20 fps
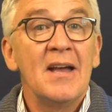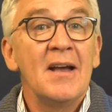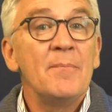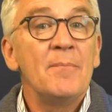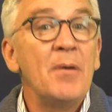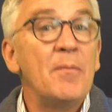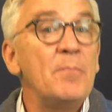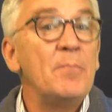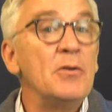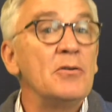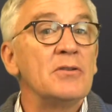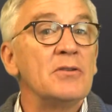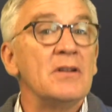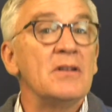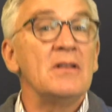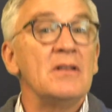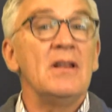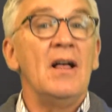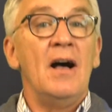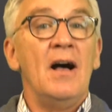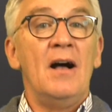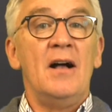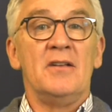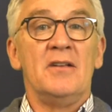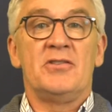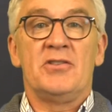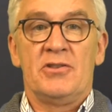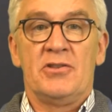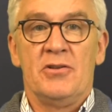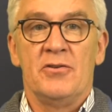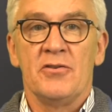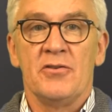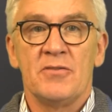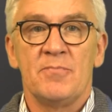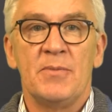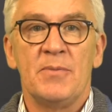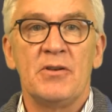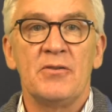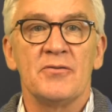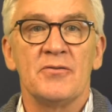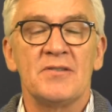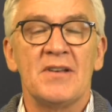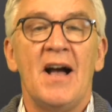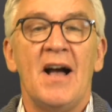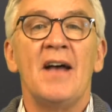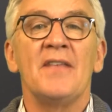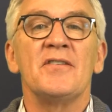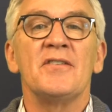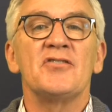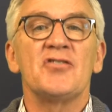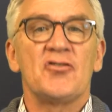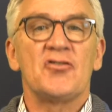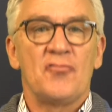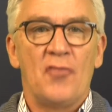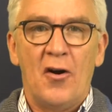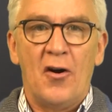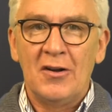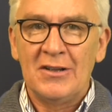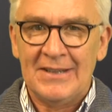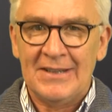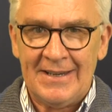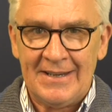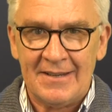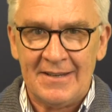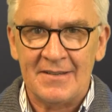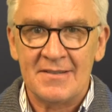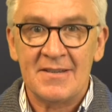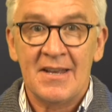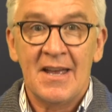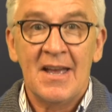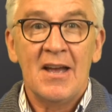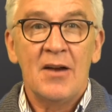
but build a large church because other strong leaders